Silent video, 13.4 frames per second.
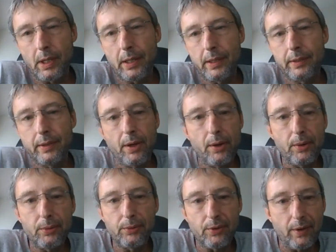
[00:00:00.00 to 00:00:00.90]
the
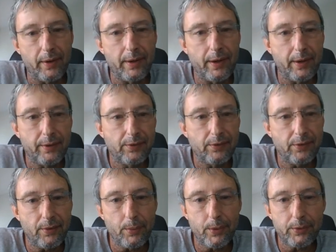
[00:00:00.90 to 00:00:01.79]
hose line and see
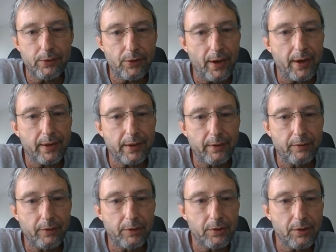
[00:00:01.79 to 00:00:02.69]
what's active
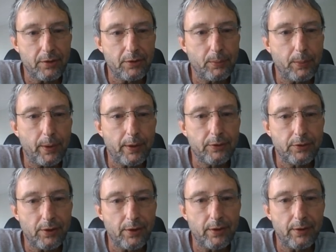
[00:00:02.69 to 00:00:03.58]
and just
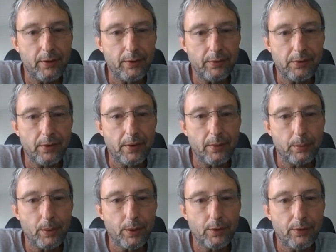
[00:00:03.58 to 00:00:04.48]
punch in those
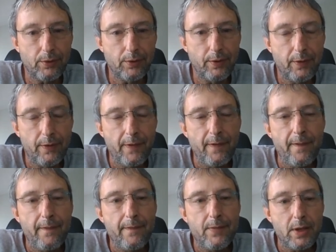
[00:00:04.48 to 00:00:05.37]
numbers.
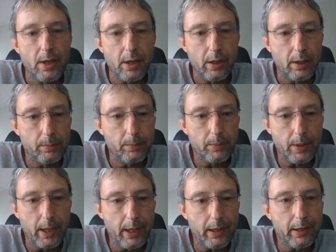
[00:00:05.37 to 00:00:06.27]

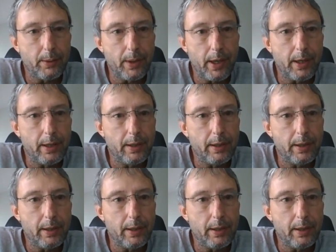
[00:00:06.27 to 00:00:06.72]
Anyway,